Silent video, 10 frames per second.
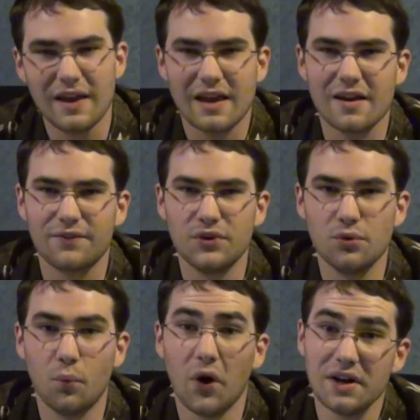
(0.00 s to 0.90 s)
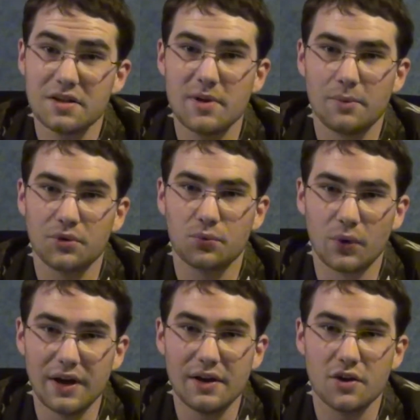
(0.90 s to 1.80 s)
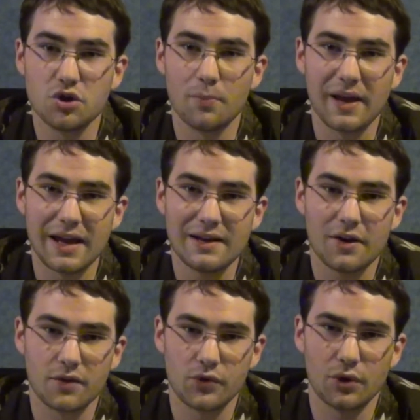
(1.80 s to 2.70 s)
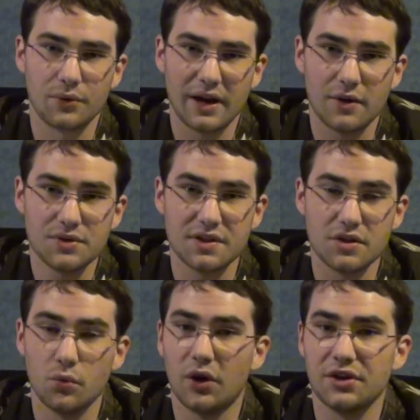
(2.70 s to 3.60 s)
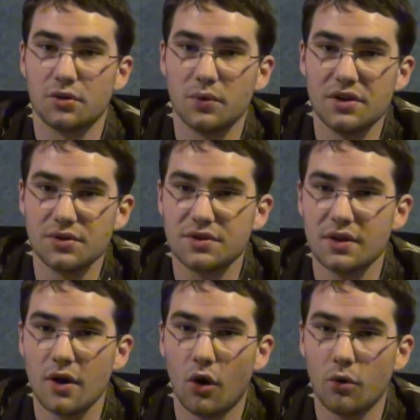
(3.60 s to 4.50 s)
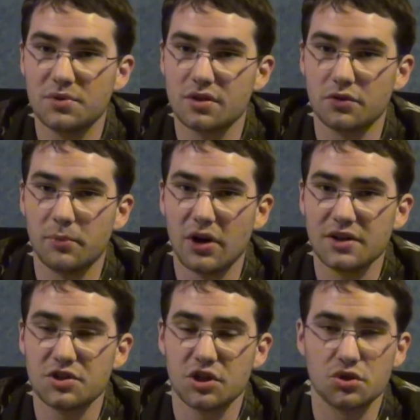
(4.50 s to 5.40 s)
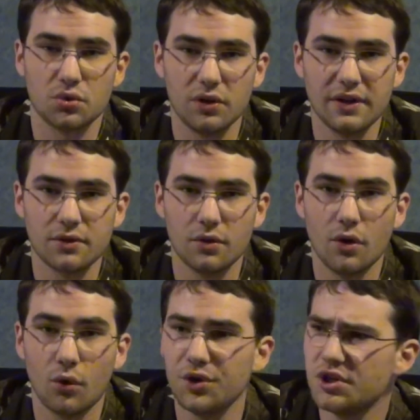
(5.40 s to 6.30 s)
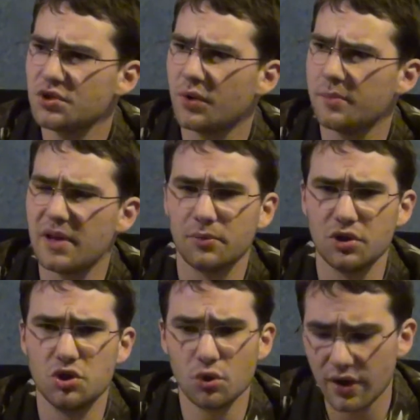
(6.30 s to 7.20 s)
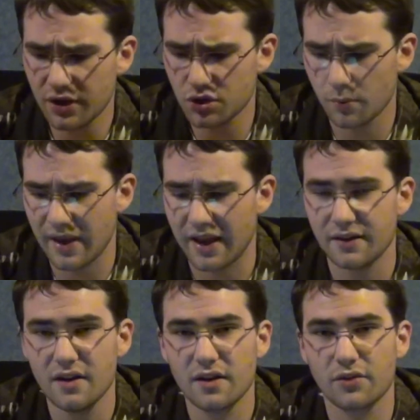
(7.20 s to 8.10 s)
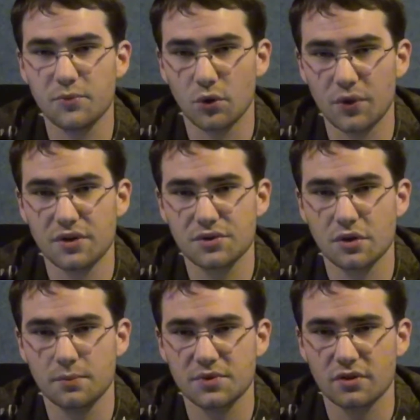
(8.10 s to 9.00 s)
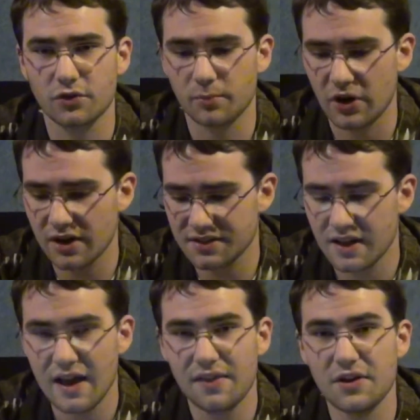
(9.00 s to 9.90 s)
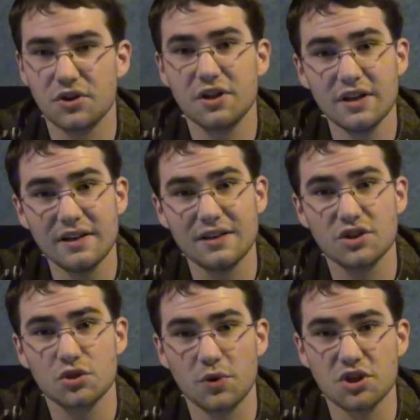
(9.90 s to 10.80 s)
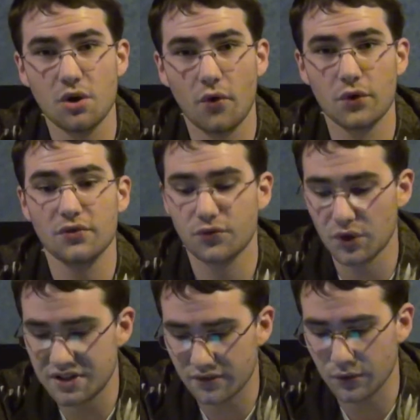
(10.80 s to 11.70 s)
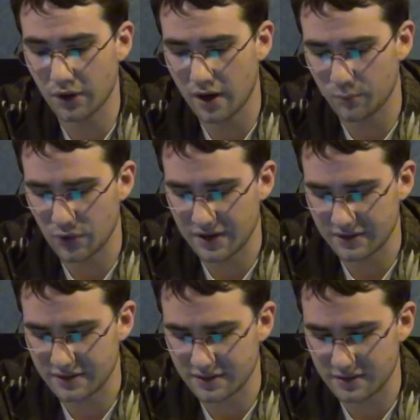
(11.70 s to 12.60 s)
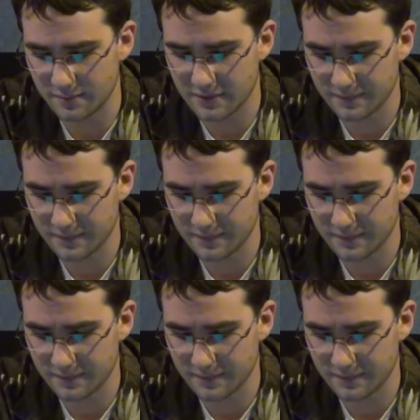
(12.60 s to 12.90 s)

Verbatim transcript: if you want to be able to run a domain out of your own house and you want your Windows Home Server box to control it, or you just want to be able to join a domain from your Windows Home Server box, then you're going to need to switch it over for a different operating system.